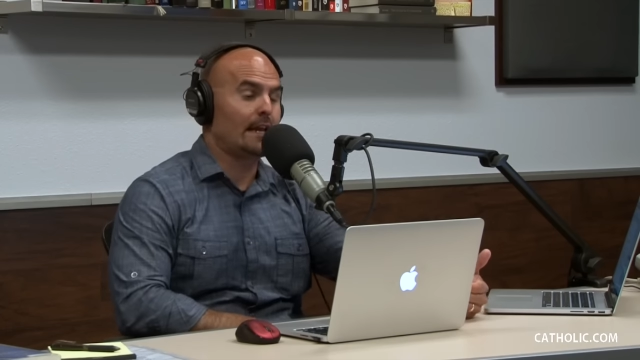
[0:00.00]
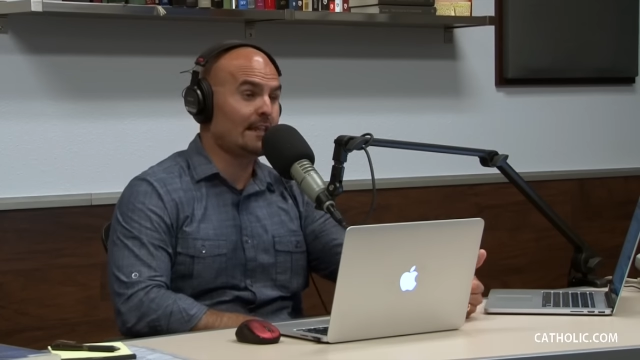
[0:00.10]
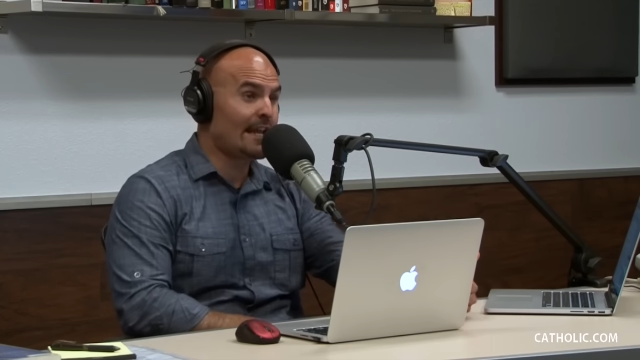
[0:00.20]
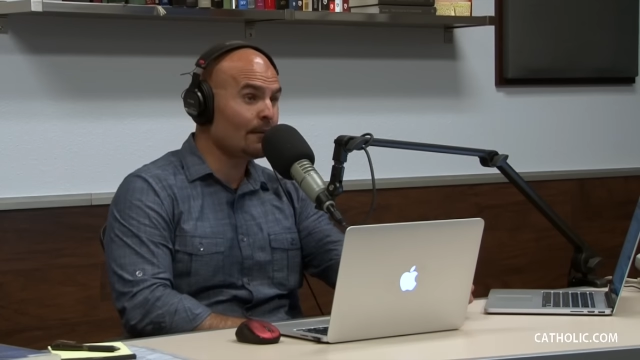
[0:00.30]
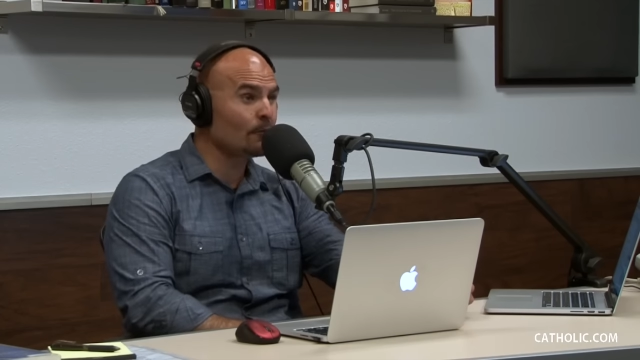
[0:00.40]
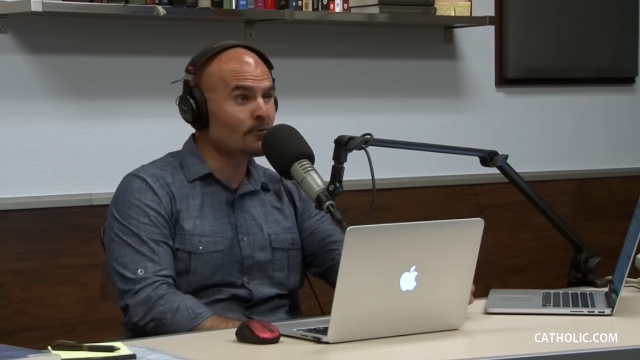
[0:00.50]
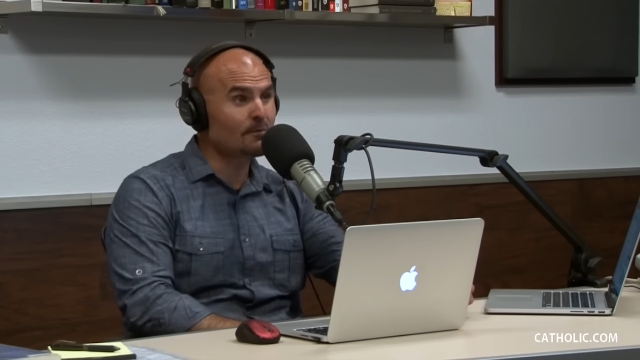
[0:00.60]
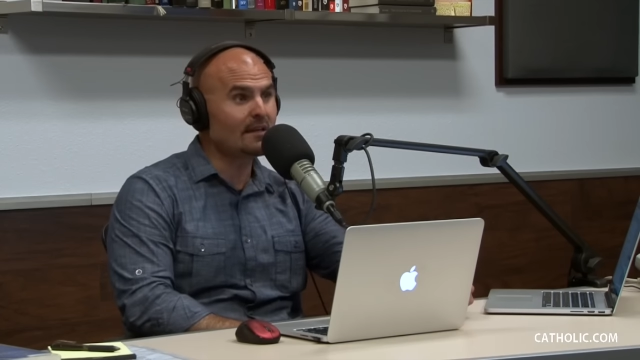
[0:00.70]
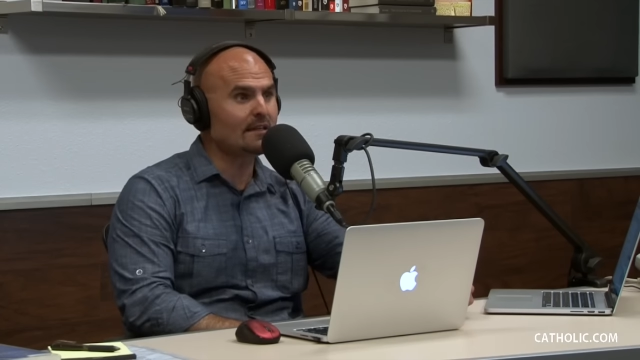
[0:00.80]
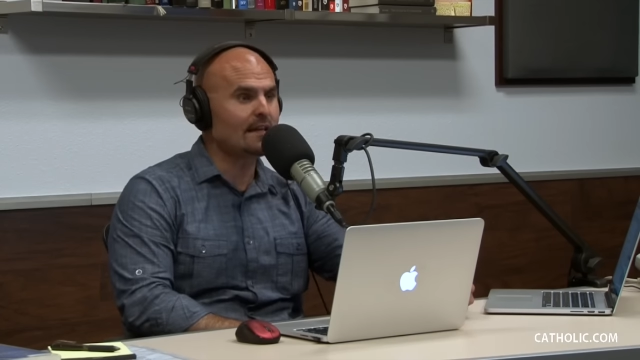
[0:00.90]
And the answer
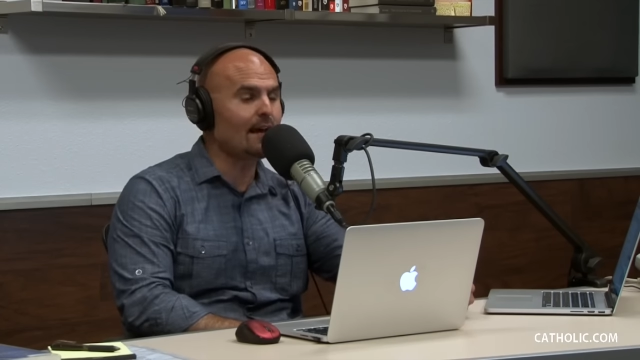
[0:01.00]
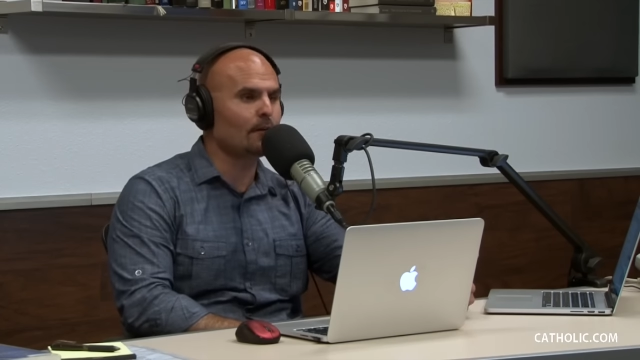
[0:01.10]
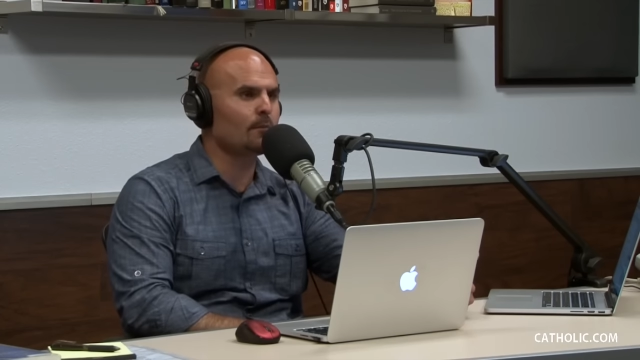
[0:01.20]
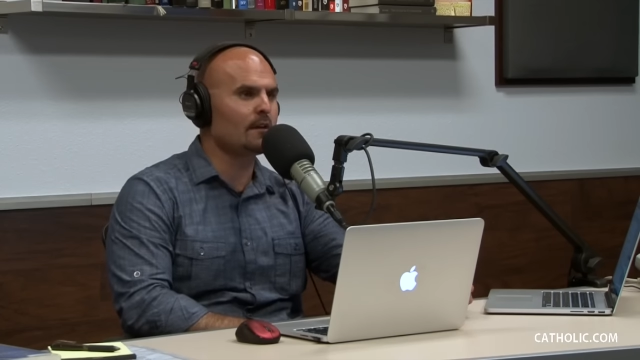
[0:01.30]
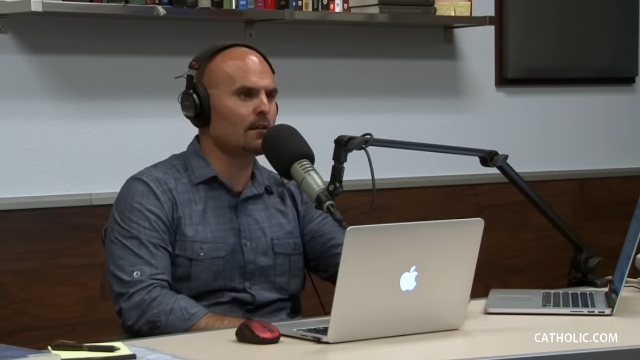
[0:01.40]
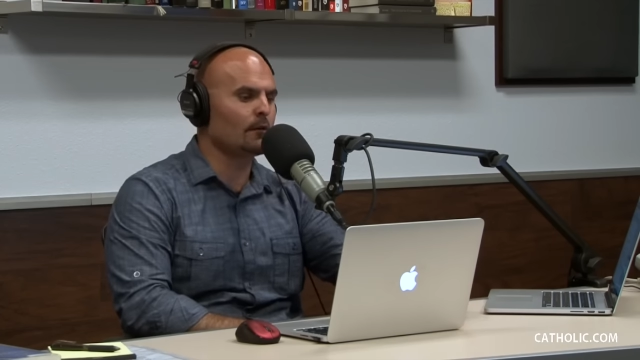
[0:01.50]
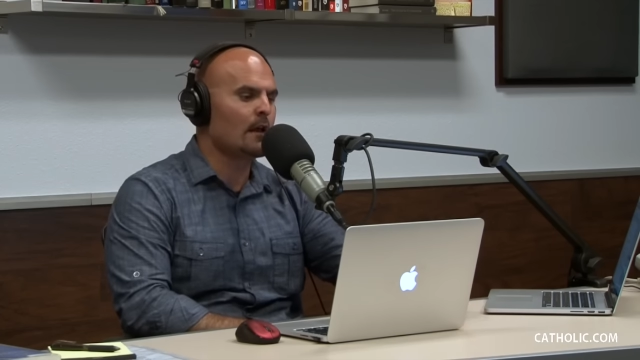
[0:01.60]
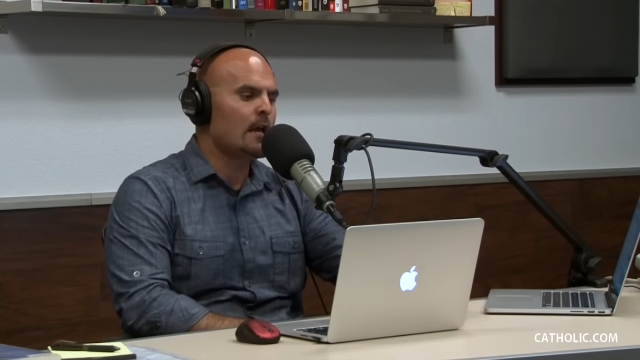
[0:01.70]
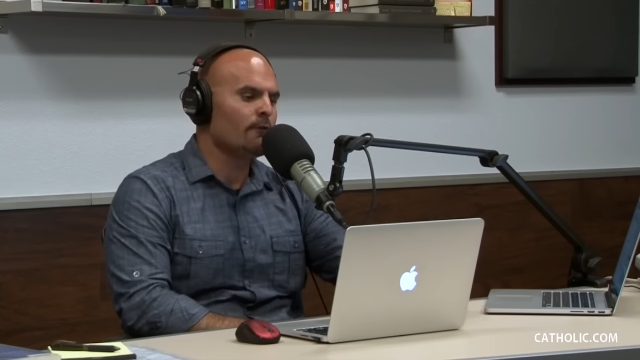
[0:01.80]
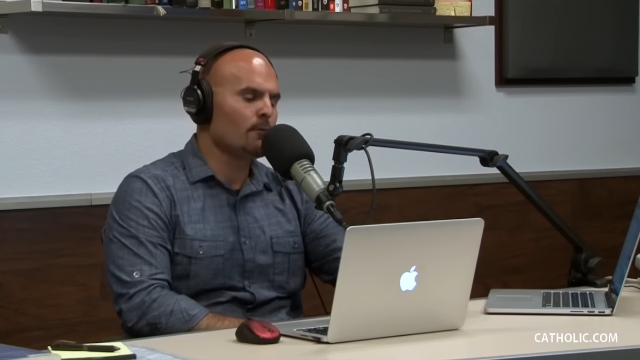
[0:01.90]
would be yes, because
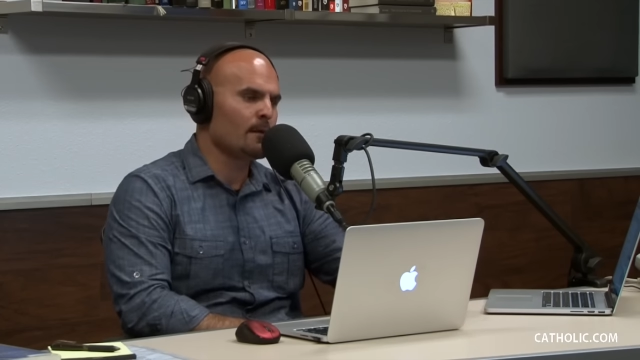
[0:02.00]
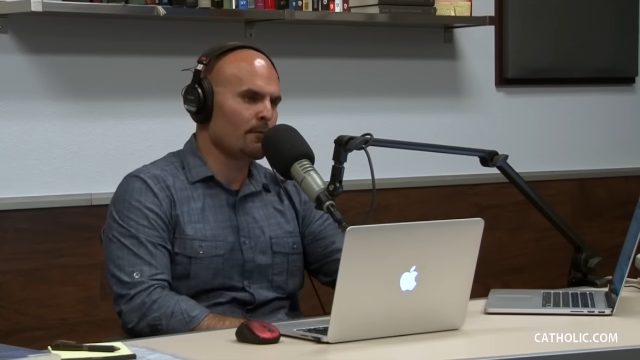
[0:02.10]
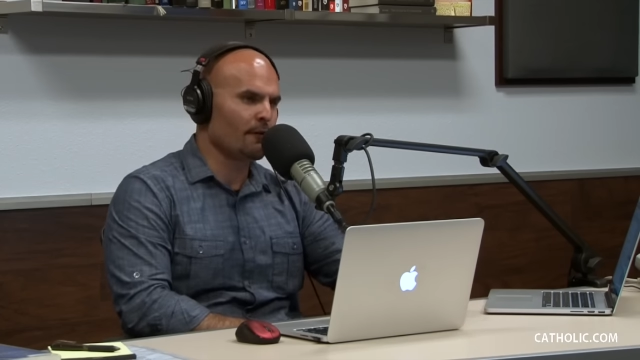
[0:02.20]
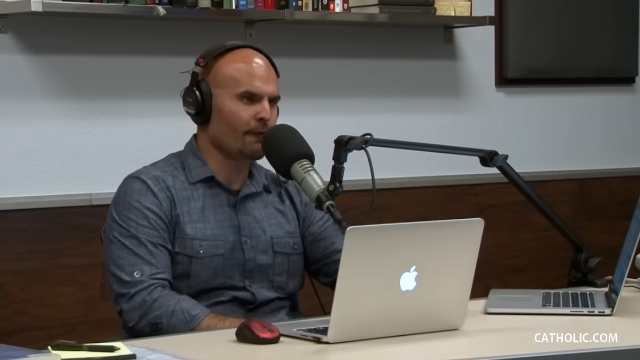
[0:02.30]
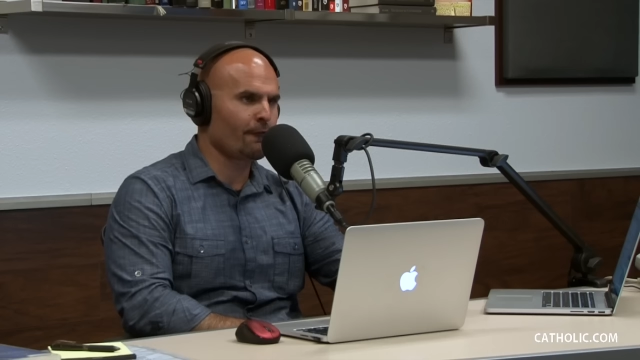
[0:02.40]
remember,